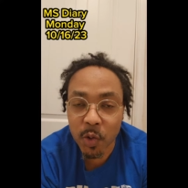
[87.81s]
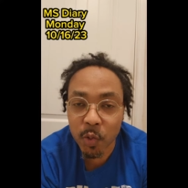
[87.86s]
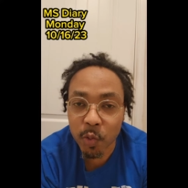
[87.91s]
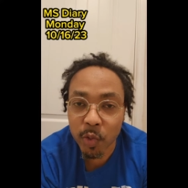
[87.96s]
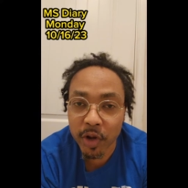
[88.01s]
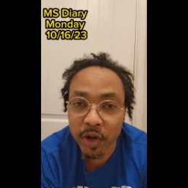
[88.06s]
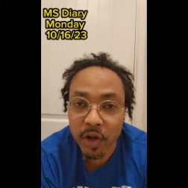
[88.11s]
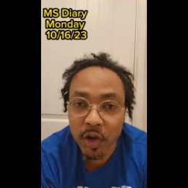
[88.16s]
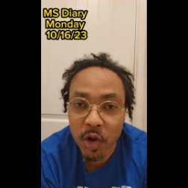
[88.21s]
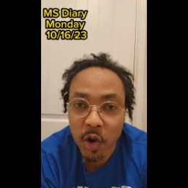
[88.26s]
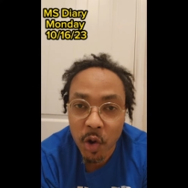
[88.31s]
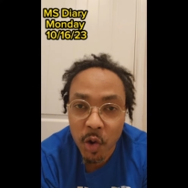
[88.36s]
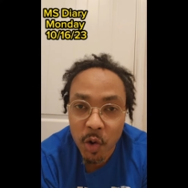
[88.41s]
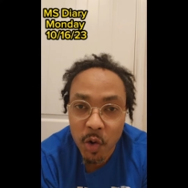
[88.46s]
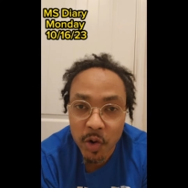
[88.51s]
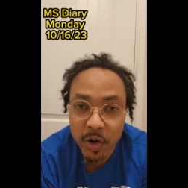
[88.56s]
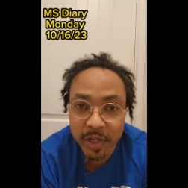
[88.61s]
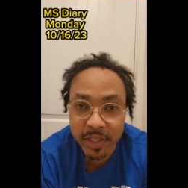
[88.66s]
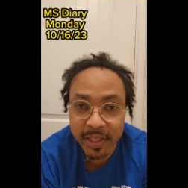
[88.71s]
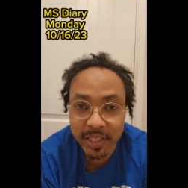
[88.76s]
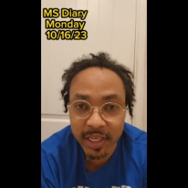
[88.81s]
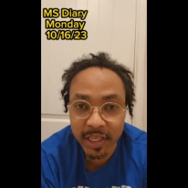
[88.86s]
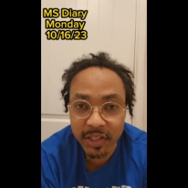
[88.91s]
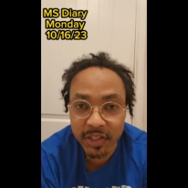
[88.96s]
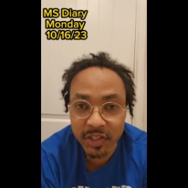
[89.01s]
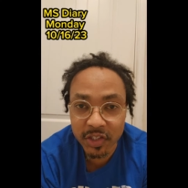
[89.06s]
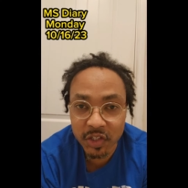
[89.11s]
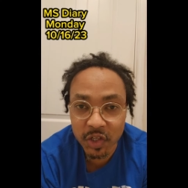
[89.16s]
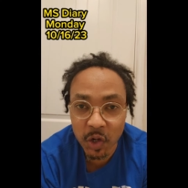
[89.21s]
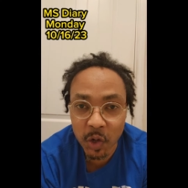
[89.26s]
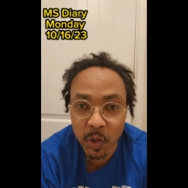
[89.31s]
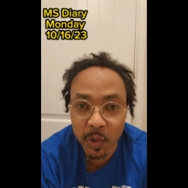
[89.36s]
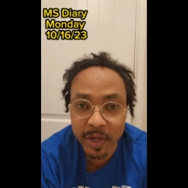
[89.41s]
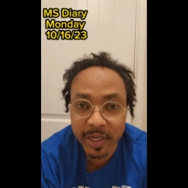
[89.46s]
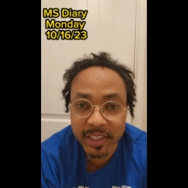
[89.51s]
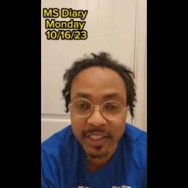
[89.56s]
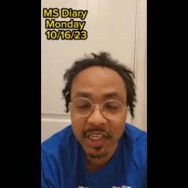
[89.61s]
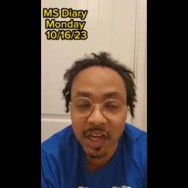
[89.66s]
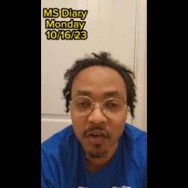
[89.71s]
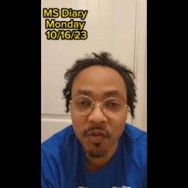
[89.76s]
Record these
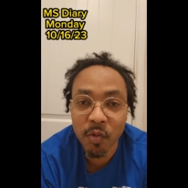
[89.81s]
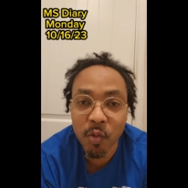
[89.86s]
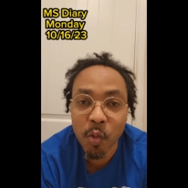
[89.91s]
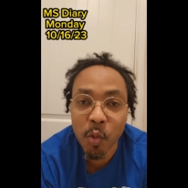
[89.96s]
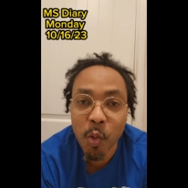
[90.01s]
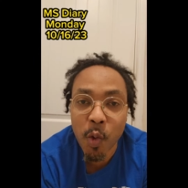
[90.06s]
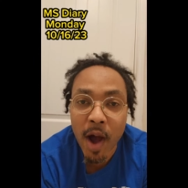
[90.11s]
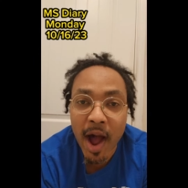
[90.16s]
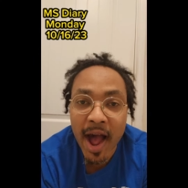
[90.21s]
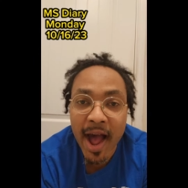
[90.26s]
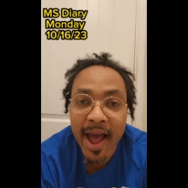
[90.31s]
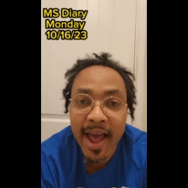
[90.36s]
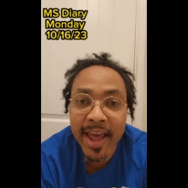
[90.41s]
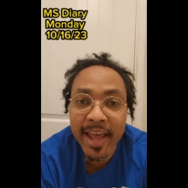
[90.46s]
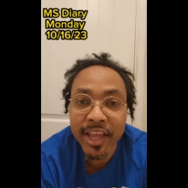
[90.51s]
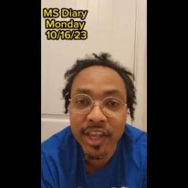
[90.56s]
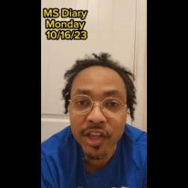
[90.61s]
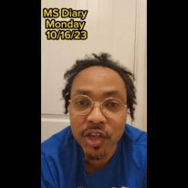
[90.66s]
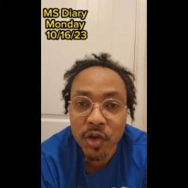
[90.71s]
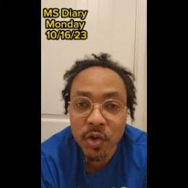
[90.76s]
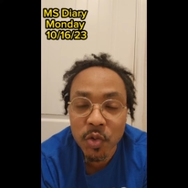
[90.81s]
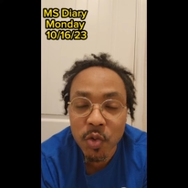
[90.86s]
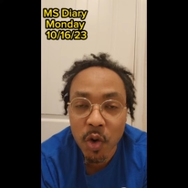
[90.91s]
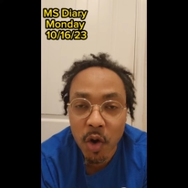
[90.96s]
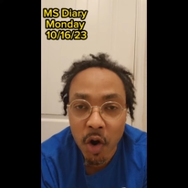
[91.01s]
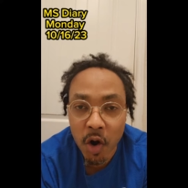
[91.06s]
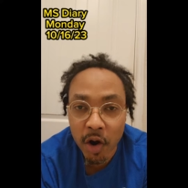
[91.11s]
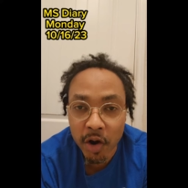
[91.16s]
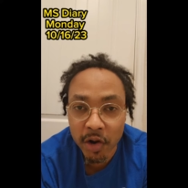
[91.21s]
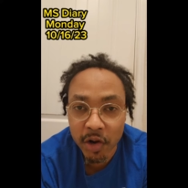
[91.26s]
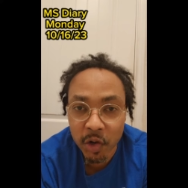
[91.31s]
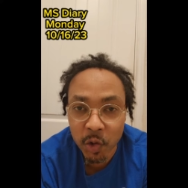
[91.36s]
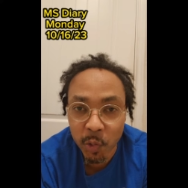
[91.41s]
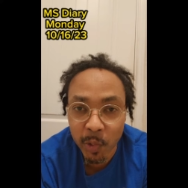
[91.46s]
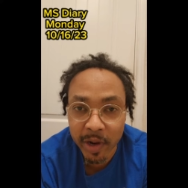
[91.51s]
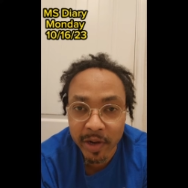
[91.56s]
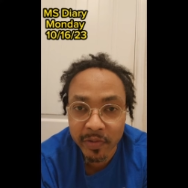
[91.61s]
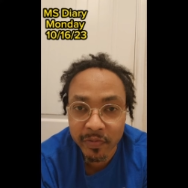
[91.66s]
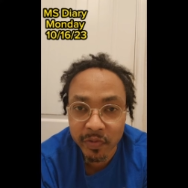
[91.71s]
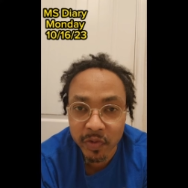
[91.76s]
stories of why you are
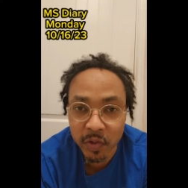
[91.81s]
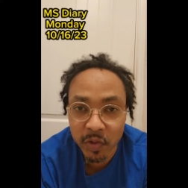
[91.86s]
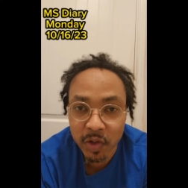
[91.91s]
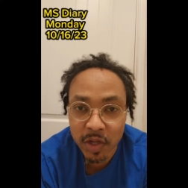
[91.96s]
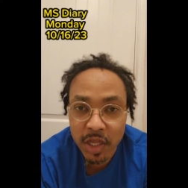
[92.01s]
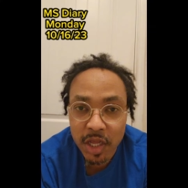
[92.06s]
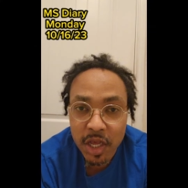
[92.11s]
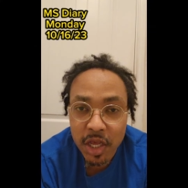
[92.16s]
grateful.